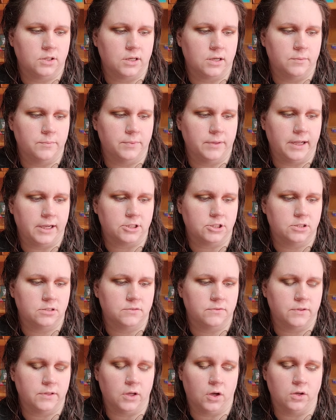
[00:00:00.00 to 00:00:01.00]
your complexions
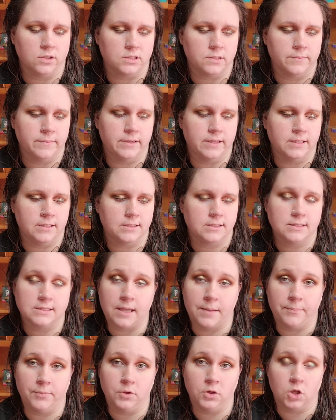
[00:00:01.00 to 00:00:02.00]
for the ultimate
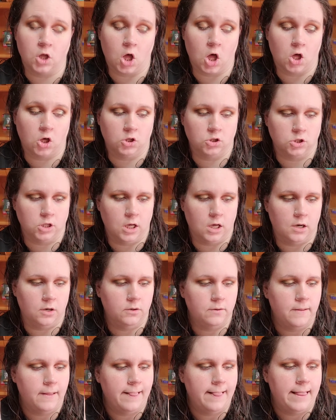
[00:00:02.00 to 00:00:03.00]
supple
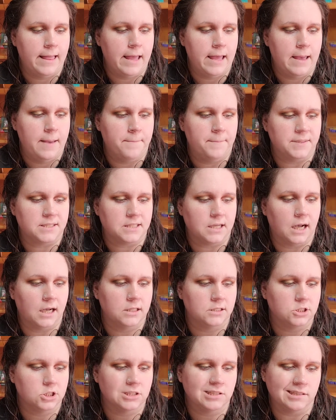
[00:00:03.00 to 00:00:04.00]
glow.
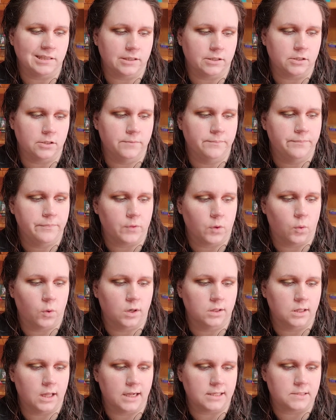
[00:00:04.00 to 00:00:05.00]
Massage a little or
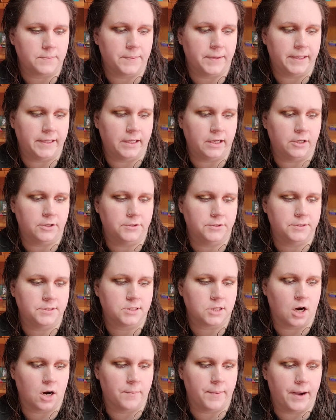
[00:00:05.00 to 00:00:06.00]
a lot depending on your
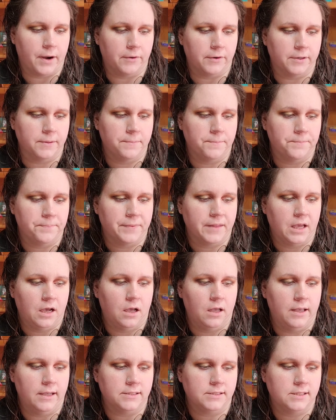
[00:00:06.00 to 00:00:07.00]
star power
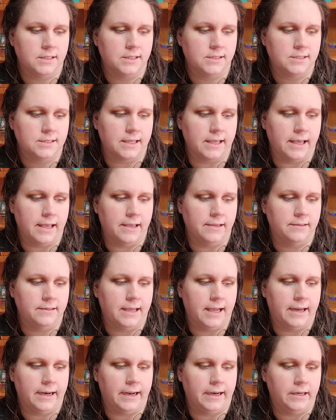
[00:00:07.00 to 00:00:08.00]
into the skin
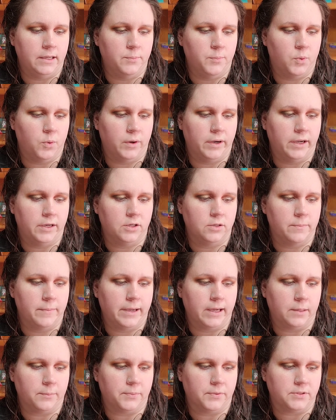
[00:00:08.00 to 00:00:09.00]
at any point in your
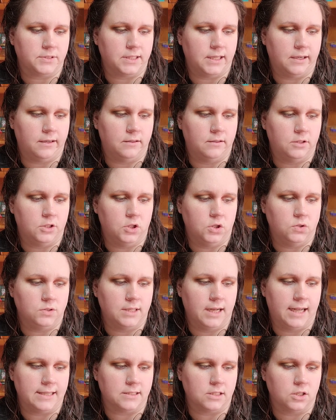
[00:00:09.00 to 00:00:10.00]
makeup routine. Use
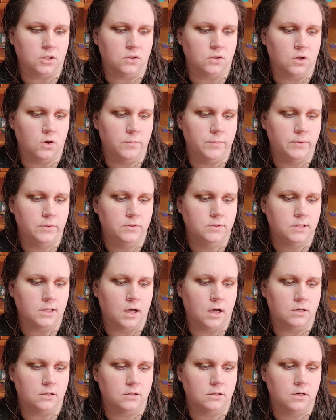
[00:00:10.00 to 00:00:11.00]
it as a glow boost
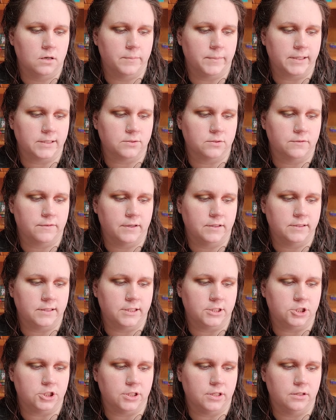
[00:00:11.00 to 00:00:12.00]
under or mixed with
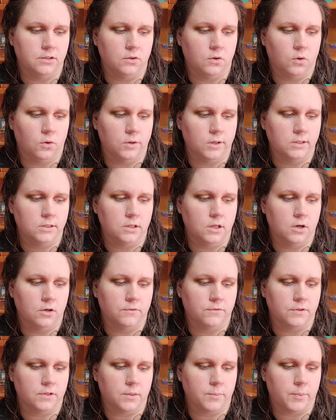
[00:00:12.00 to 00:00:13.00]
foundation or
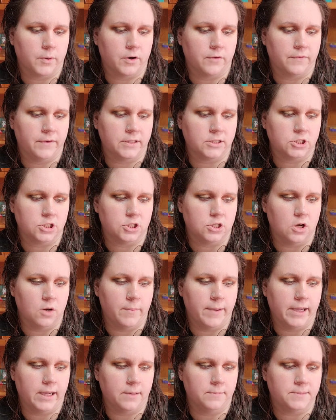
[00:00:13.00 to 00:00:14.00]
alone for the perfect no
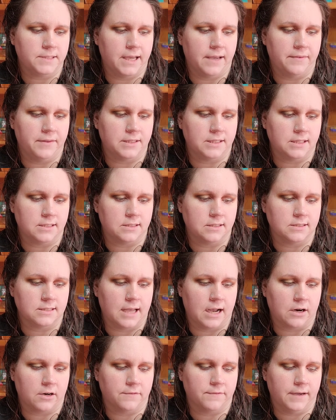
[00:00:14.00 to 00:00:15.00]
makeup day that doesn't
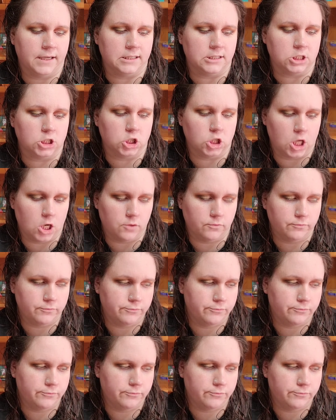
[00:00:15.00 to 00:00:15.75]
sacrifice glow.